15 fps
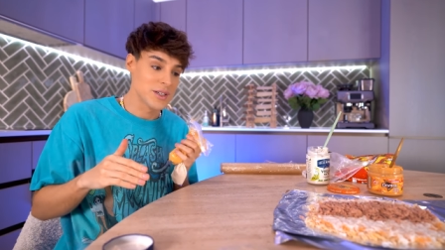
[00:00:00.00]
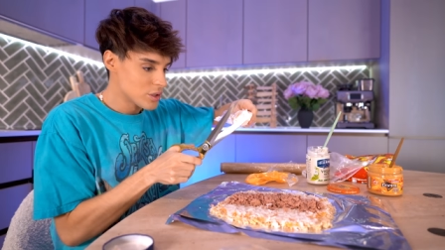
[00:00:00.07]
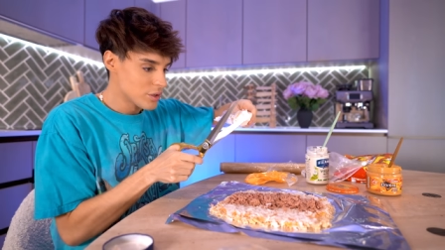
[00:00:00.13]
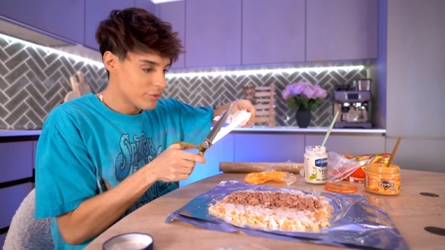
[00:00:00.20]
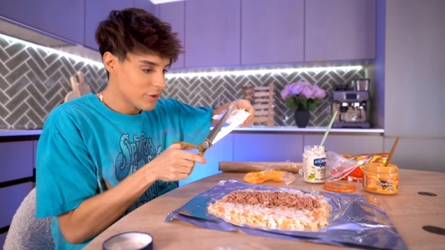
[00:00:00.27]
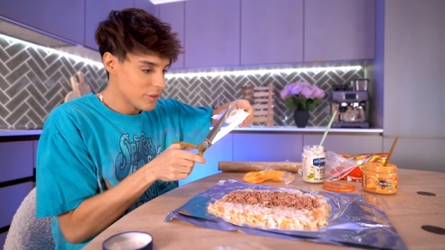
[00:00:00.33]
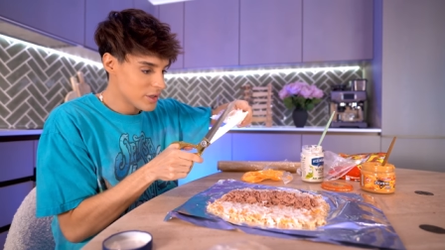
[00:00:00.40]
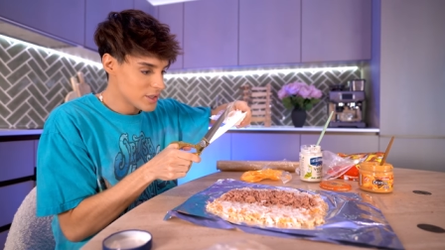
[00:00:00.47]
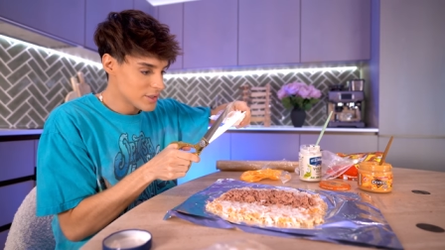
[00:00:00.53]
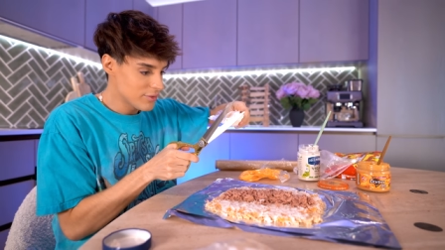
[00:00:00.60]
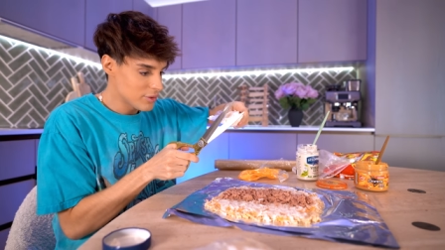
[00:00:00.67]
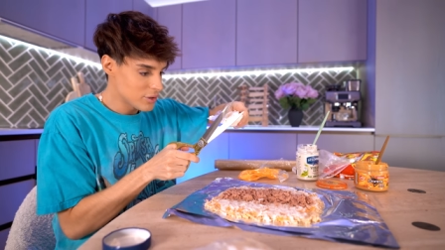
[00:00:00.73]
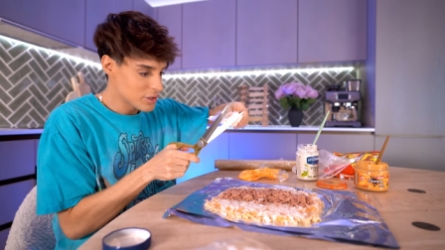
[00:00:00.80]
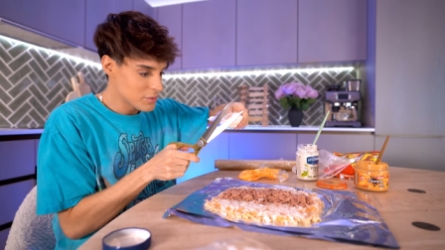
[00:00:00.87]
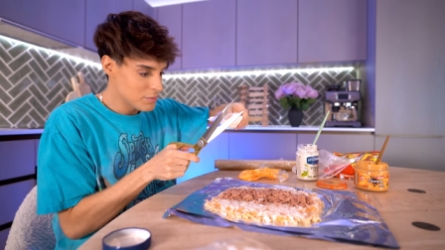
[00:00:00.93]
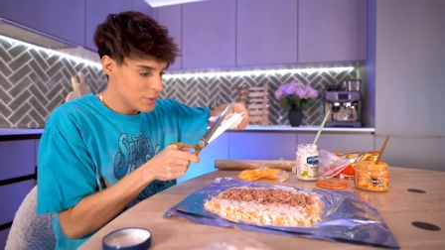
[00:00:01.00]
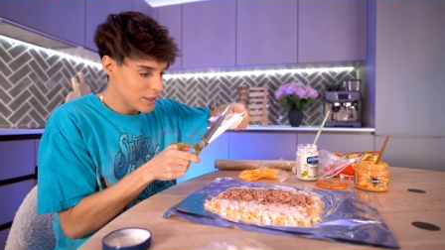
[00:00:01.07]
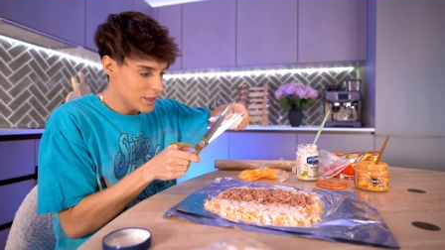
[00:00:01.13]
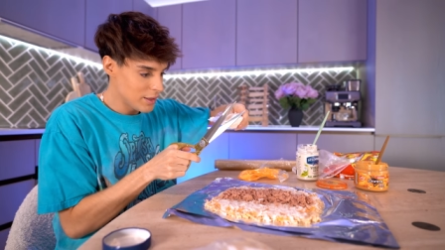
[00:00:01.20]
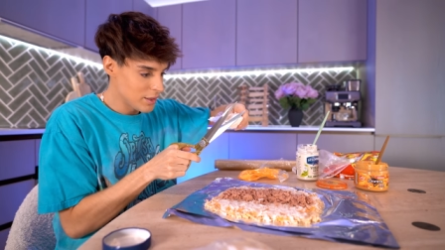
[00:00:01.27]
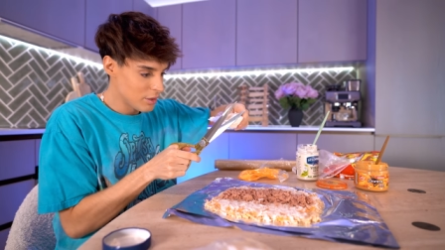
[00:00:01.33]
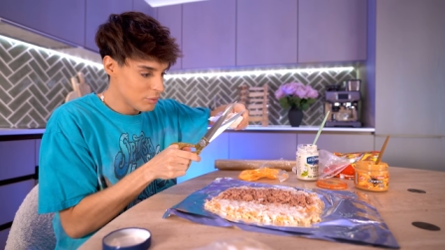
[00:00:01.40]
So for this first bit,
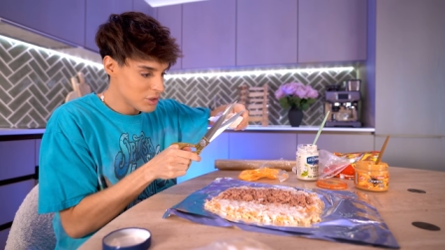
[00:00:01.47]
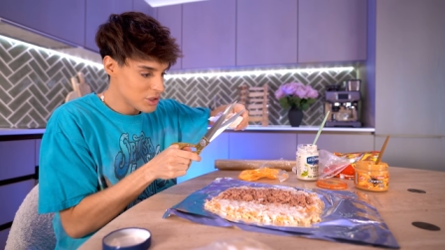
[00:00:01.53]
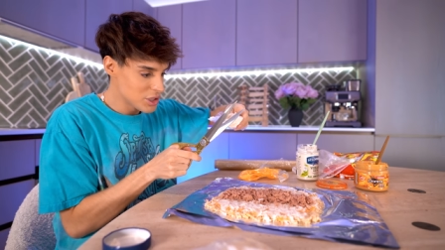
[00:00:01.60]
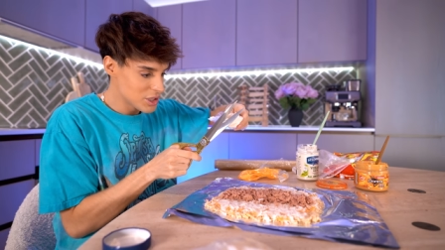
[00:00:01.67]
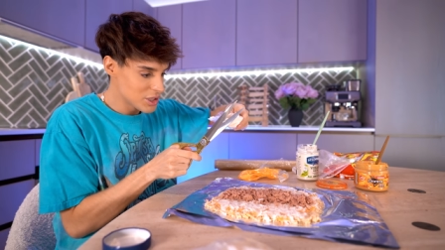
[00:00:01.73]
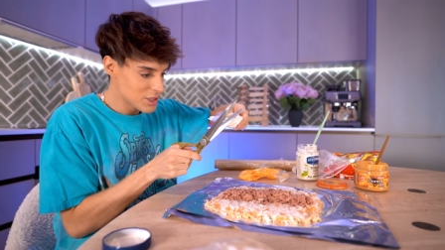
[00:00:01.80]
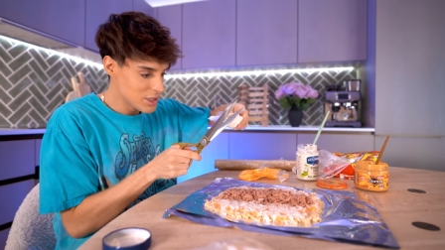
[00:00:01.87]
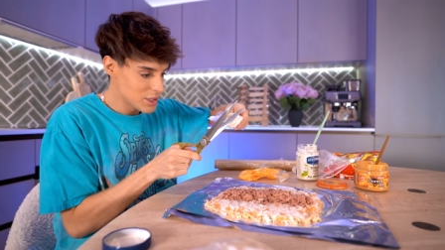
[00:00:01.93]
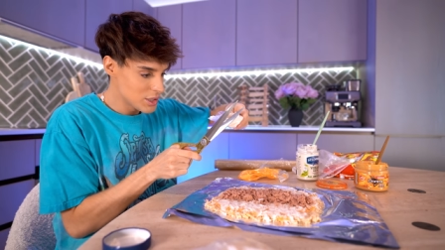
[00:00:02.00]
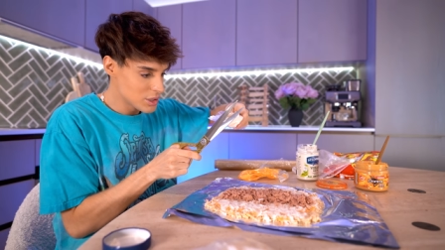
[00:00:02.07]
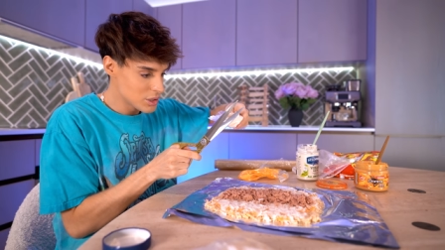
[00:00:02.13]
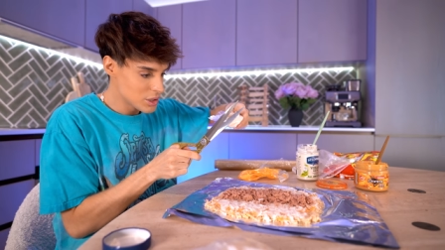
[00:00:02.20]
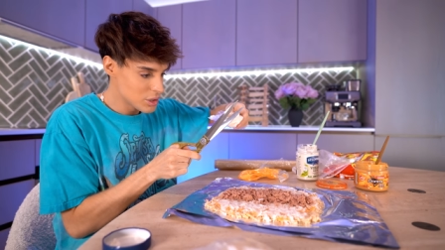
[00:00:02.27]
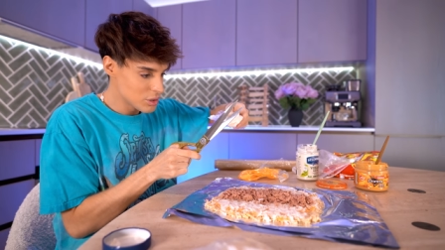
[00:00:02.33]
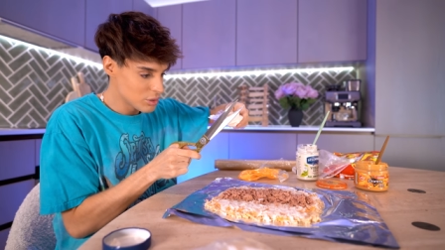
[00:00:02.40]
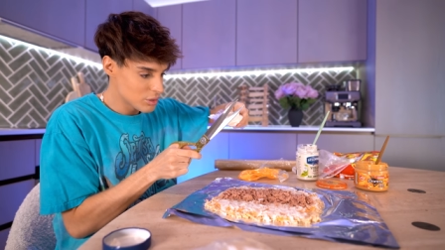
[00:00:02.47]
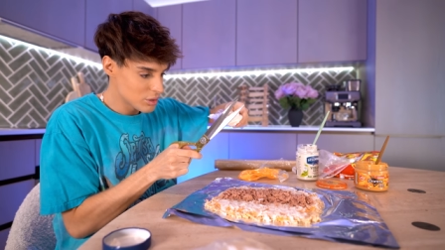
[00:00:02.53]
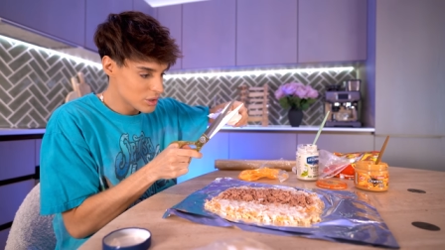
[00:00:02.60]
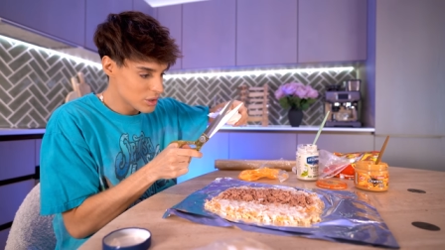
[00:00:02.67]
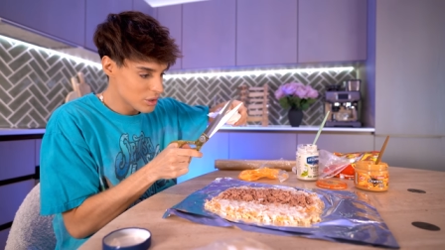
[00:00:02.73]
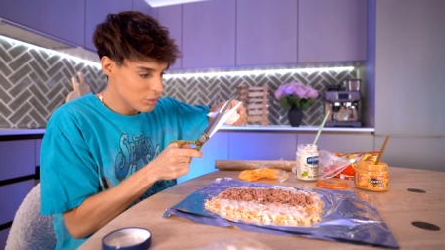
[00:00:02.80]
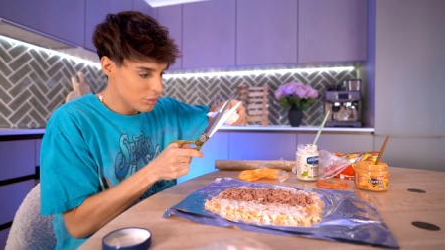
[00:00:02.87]
I think we just need to
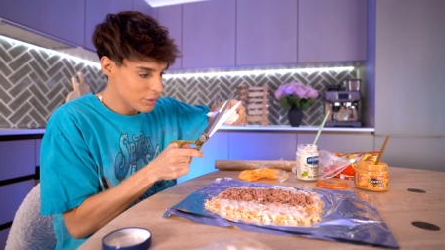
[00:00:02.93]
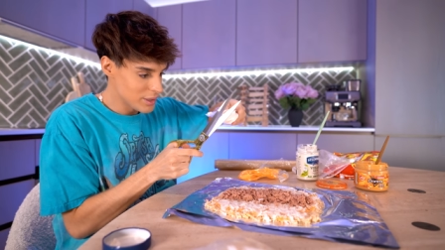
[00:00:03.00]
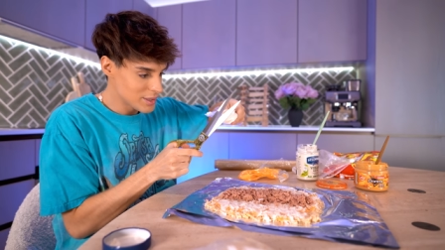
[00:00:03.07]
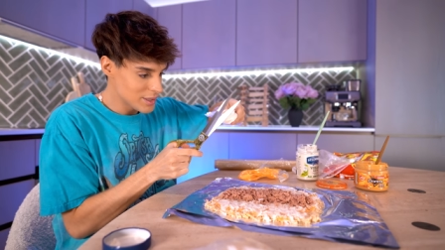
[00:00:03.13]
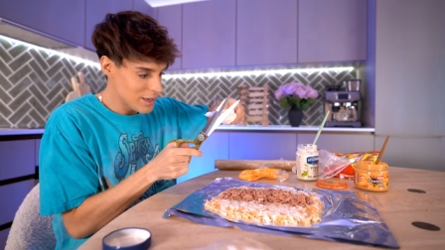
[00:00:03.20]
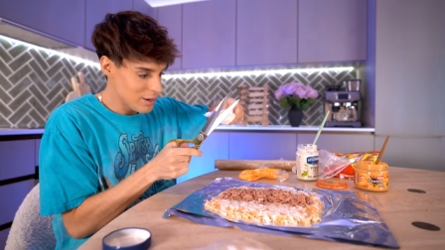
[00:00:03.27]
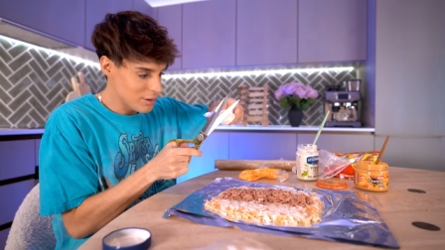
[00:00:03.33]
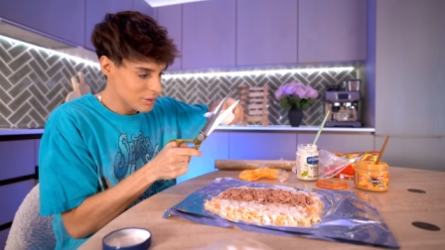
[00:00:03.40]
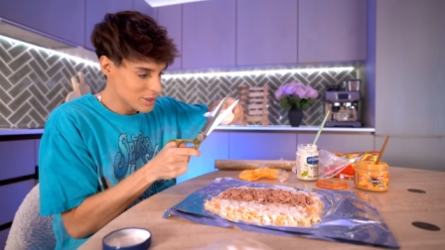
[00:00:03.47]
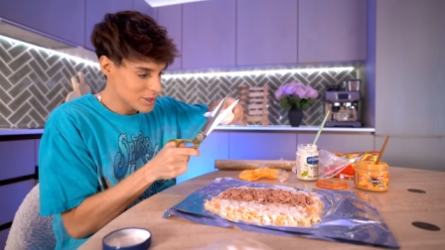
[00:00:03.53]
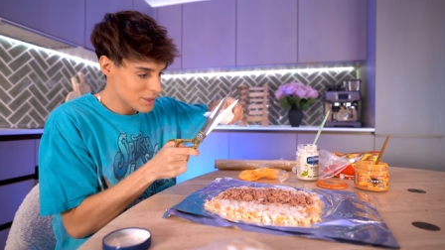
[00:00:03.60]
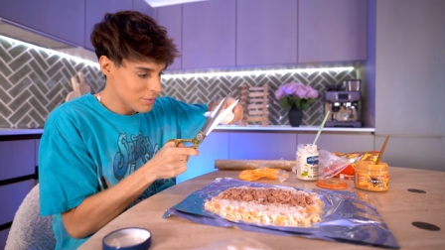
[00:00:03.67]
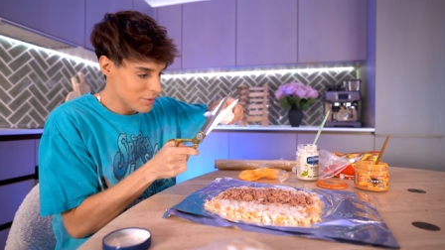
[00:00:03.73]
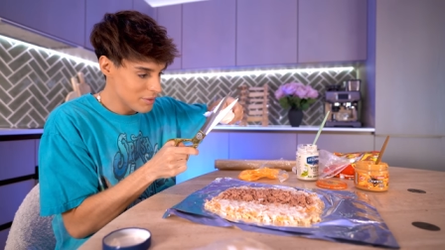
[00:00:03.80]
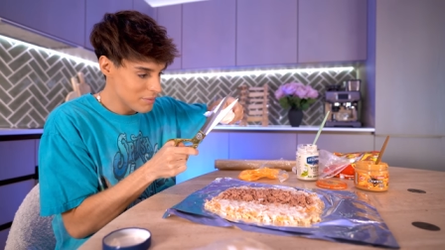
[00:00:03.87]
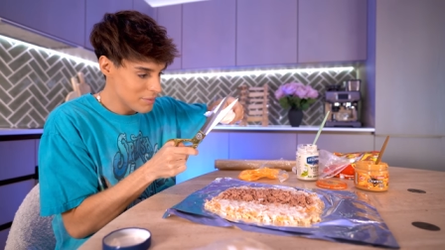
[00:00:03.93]
squeeze out some of the